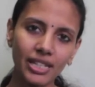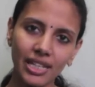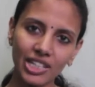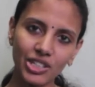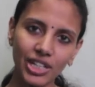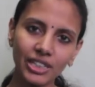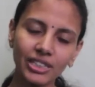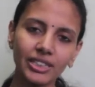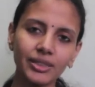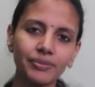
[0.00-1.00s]
in HR.
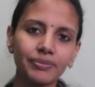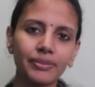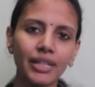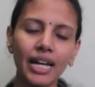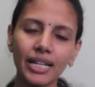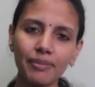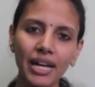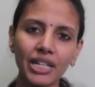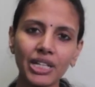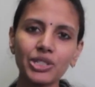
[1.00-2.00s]
I
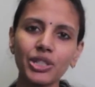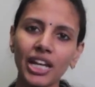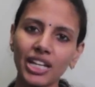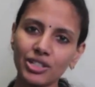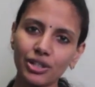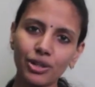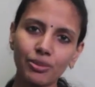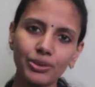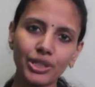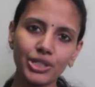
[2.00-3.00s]
manage the HR
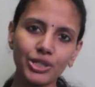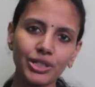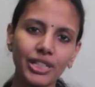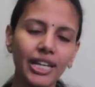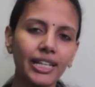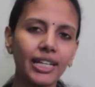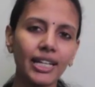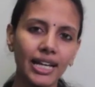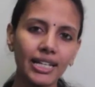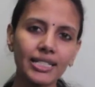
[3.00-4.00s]
operation and I
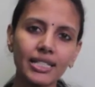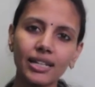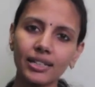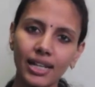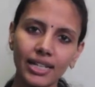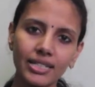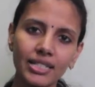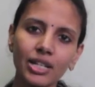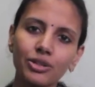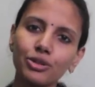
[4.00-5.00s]
liaise our
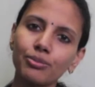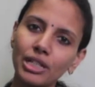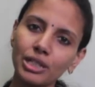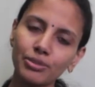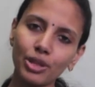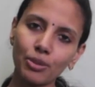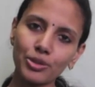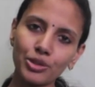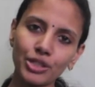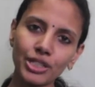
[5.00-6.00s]
clients through multiple
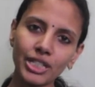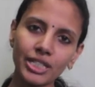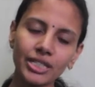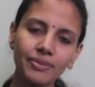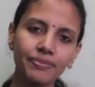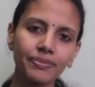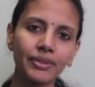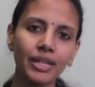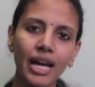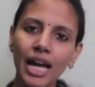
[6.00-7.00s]
opportunities.
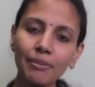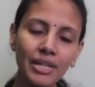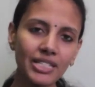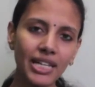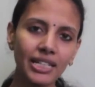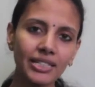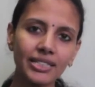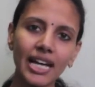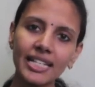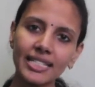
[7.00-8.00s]
I'm
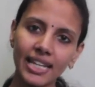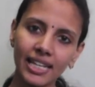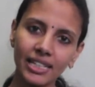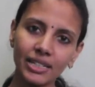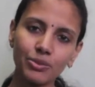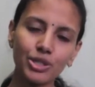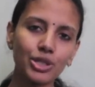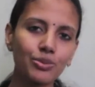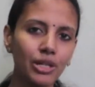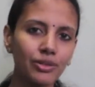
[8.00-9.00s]
excited as Scalene, which
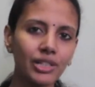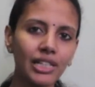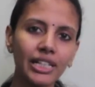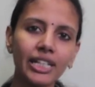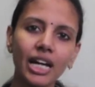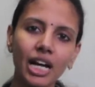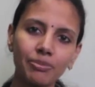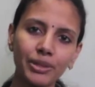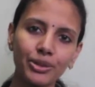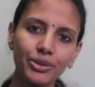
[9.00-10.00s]
is one of the leading
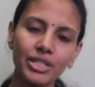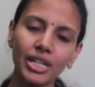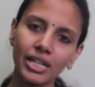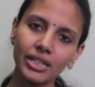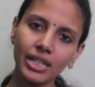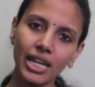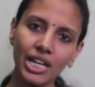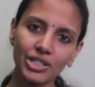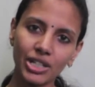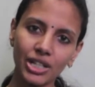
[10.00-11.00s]
RPOs in
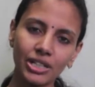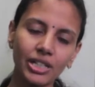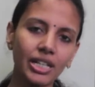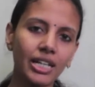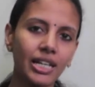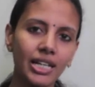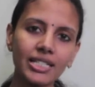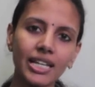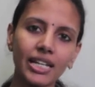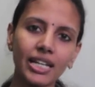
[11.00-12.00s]
HR,
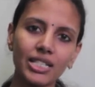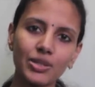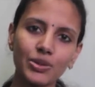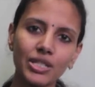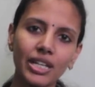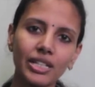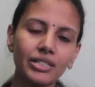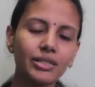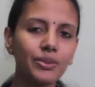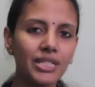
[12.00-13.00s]
is getting
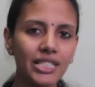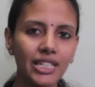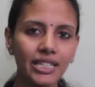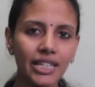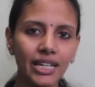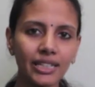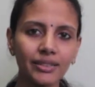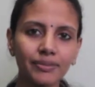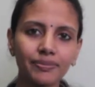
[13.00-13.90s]
associated with CDI.